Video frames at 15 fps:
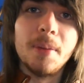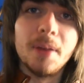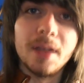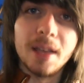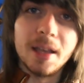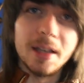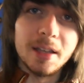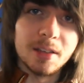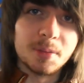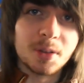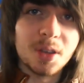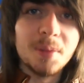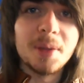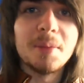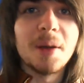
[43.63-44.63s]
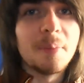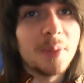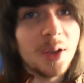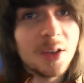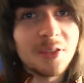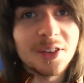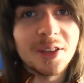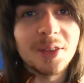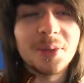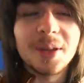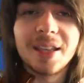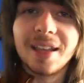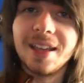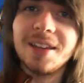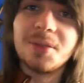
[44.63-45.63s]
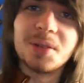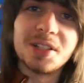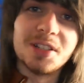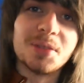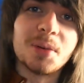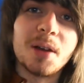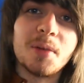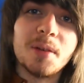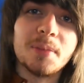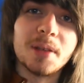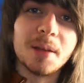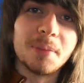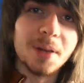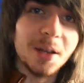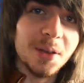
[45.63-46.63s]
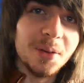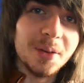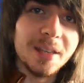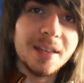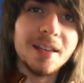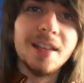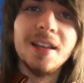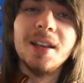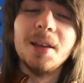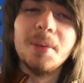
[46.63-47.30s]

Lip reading: But yeah, it's going to be my birthday on the weekend, which is why I won't be uploading.